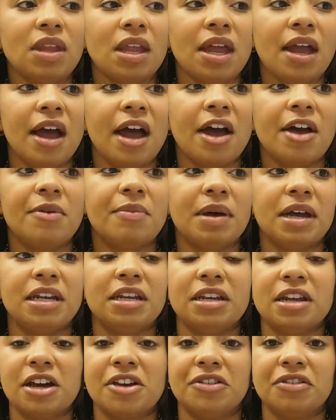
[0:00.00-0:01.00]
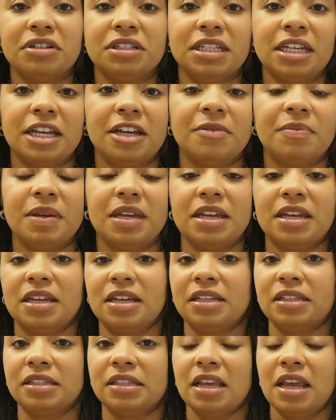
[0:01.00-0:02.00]
Um, another tip
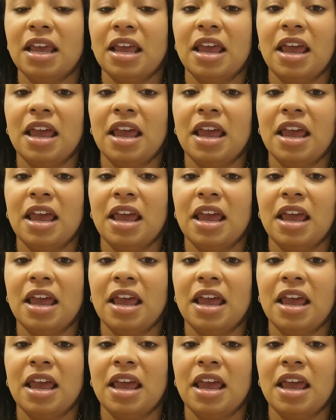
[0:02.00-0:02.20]
is